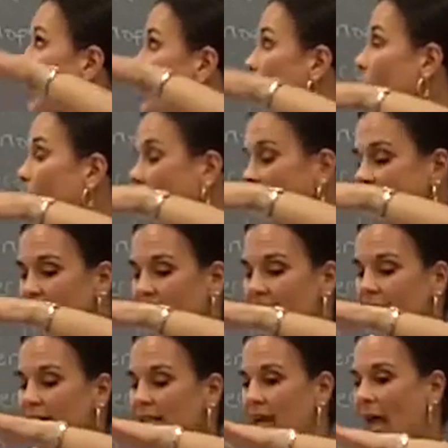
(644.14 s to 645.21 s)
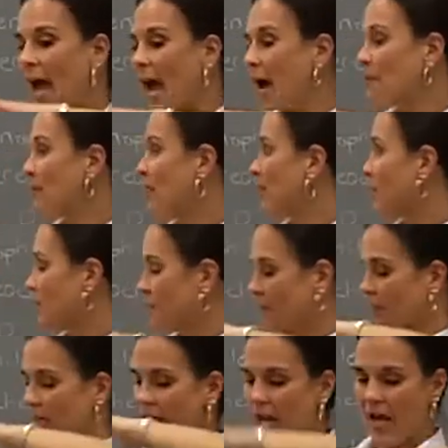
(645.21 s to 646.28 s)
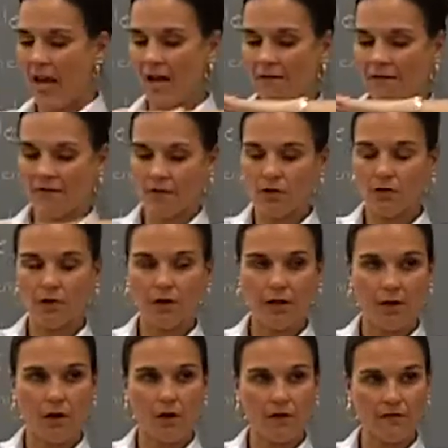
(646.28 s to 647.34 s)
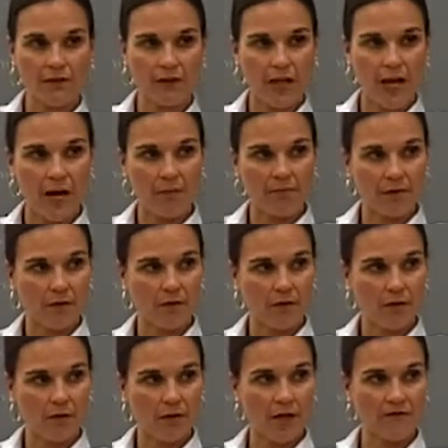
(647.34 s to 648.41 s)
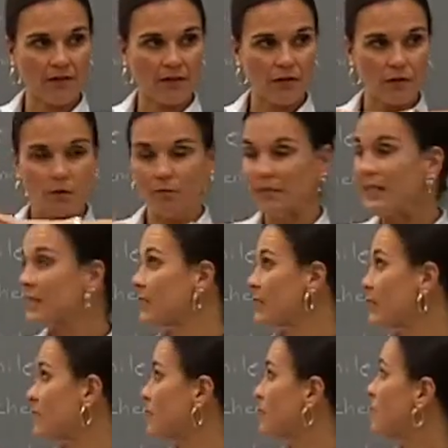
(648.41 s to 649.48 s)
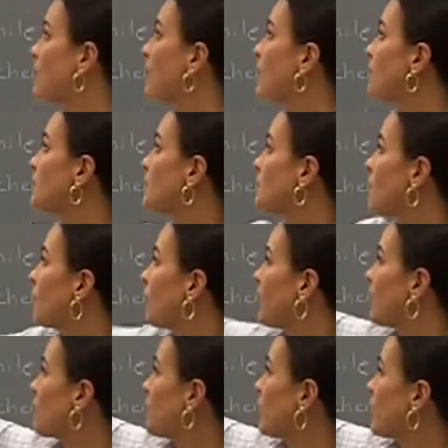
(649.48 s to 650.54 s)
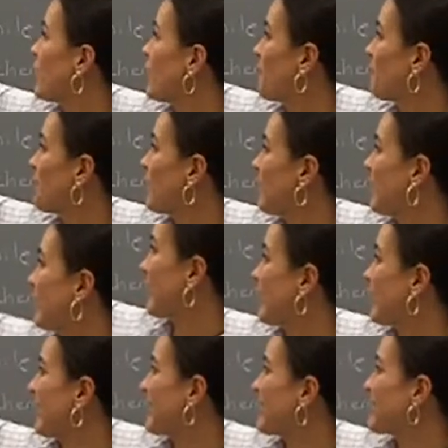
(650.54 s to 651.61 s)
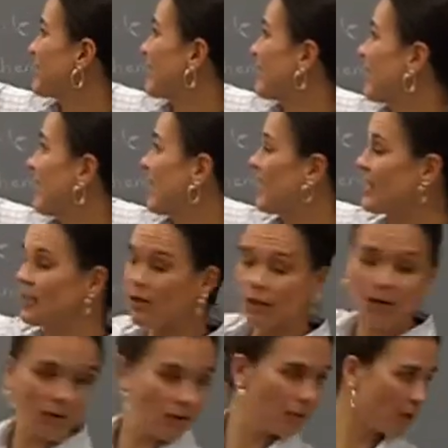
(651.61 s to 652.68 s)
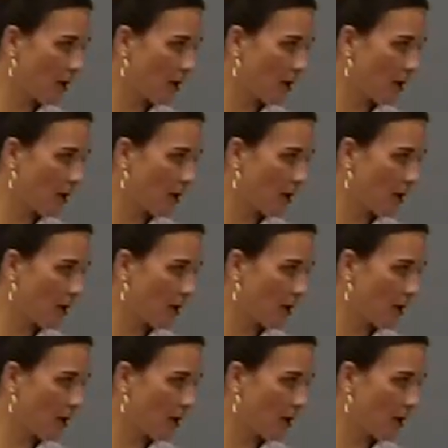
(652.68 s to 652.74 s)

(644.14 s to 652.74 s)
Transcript: In order for that to happen, you've got to have good overlap of the 2 pieces. So what you end up getting is the endo